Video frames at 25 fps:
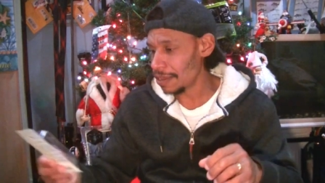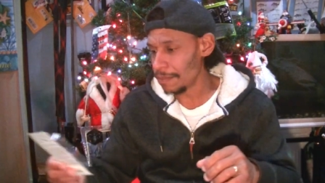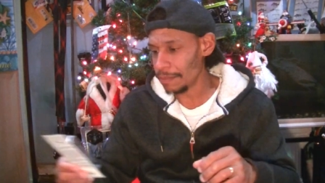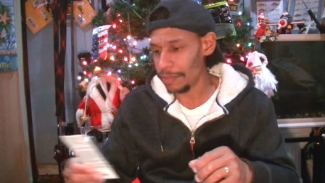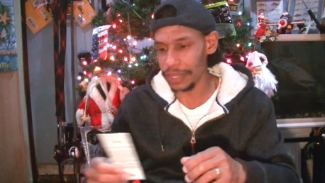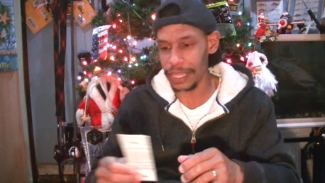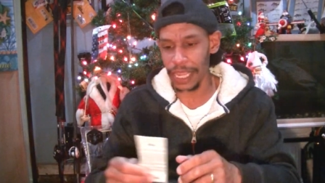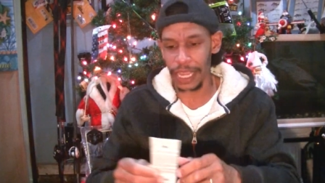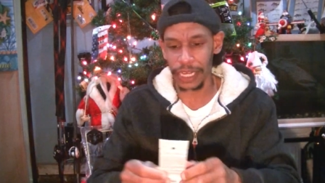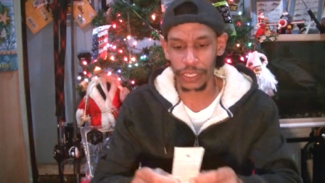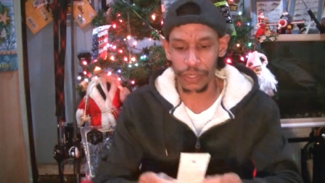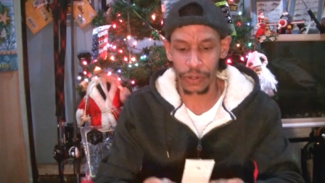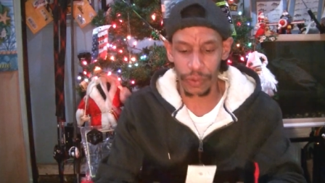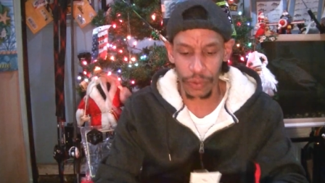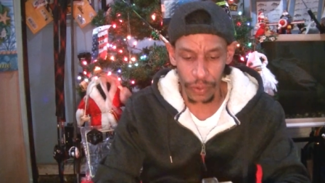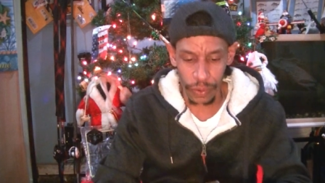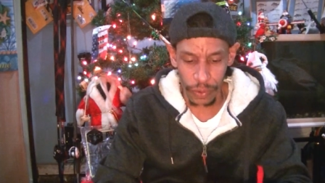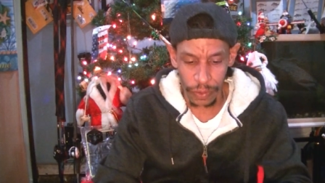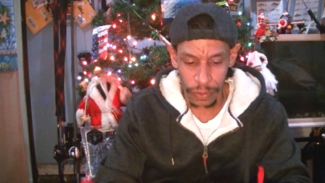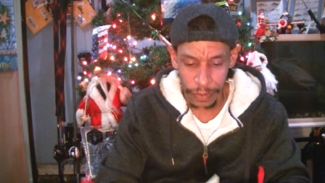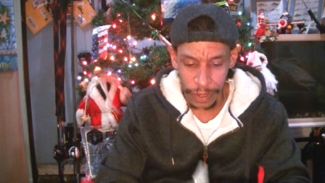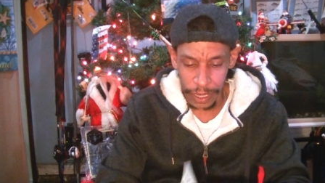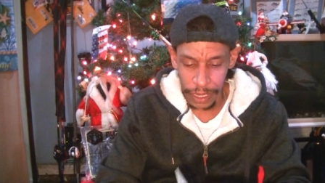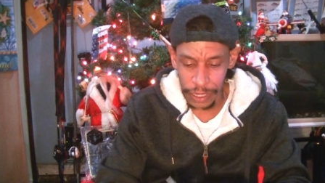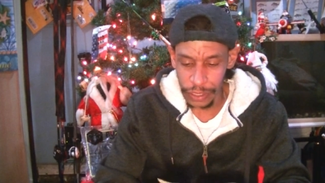But that's
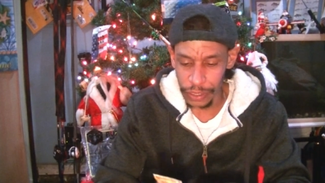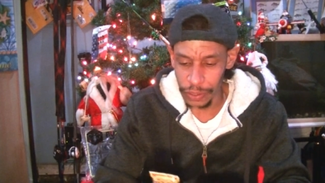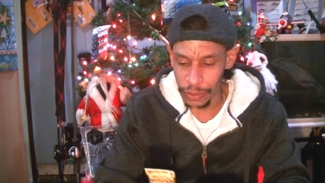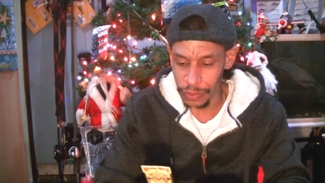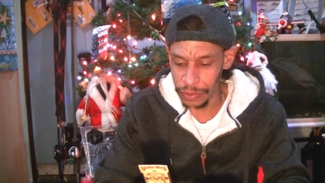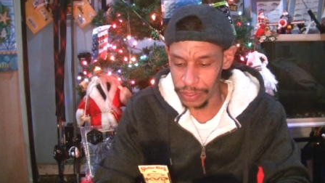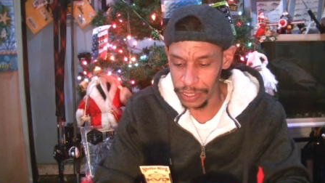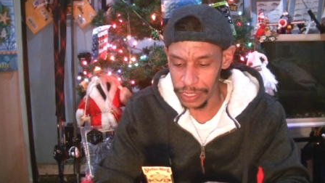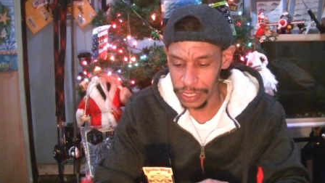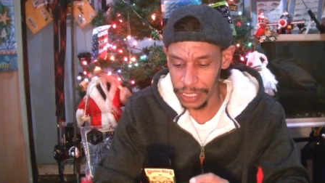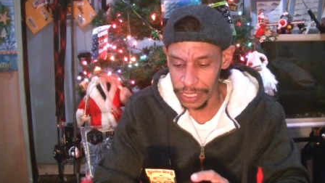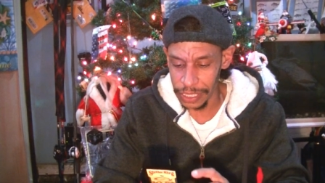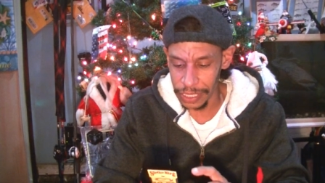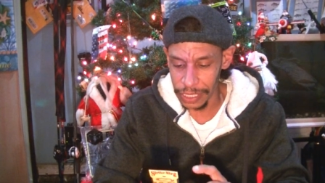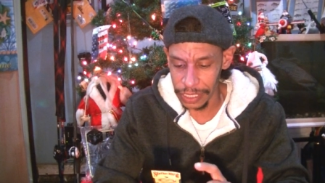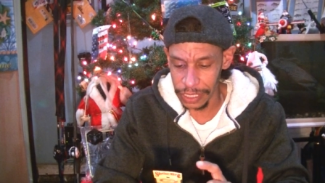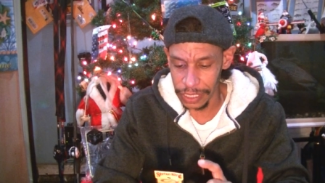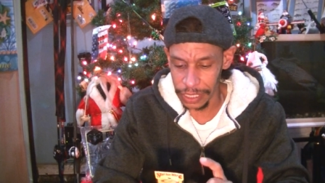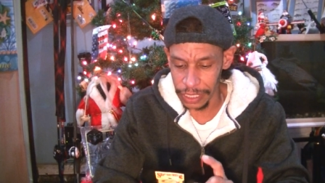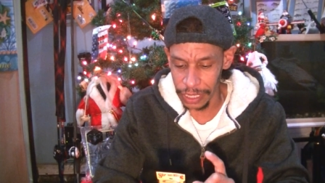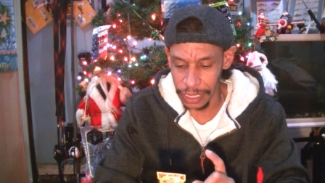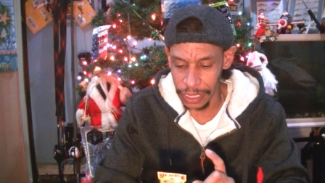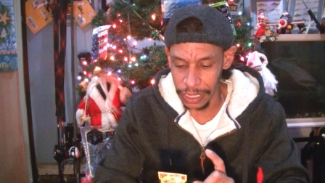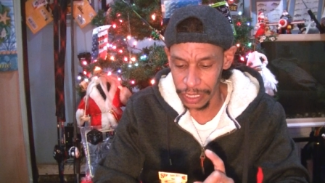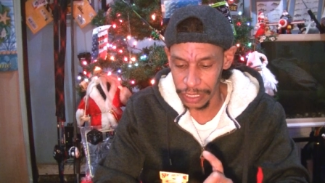cool. So this
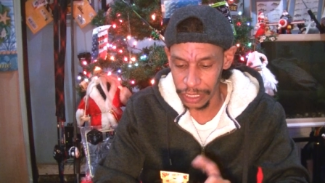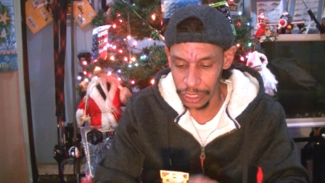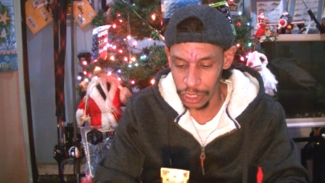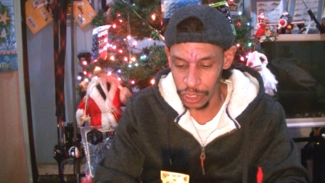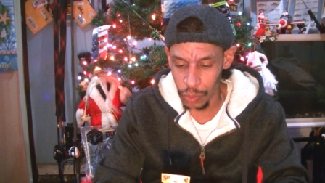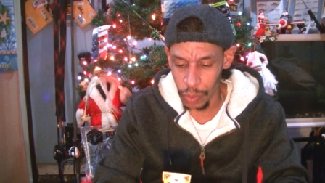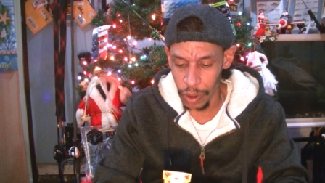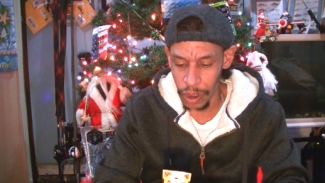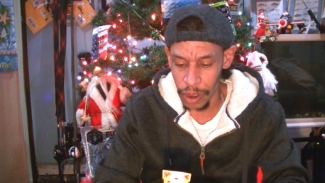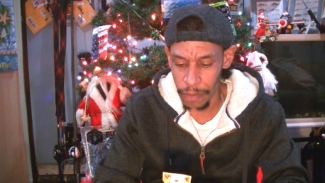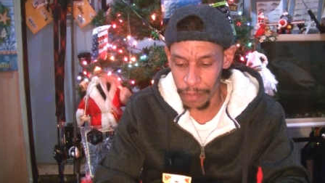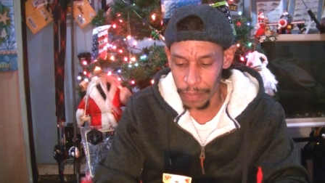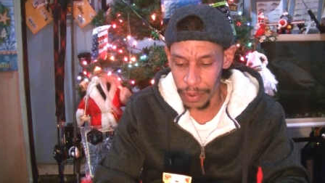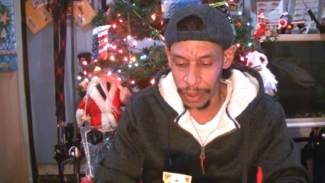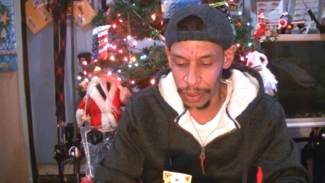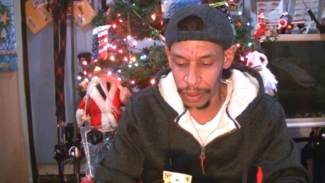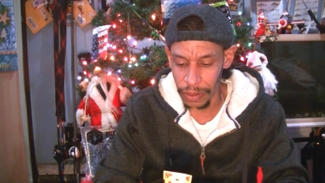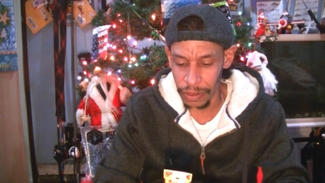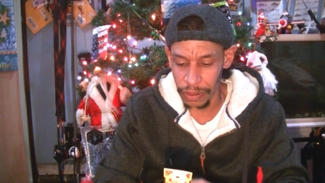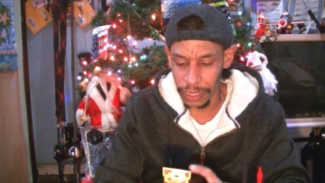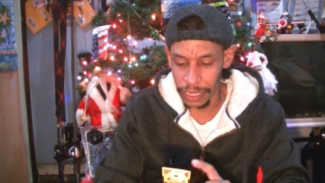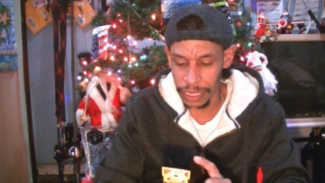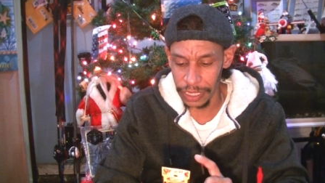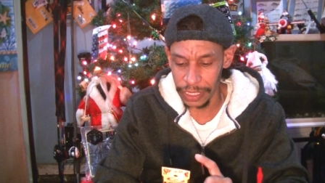is uh, the square bill.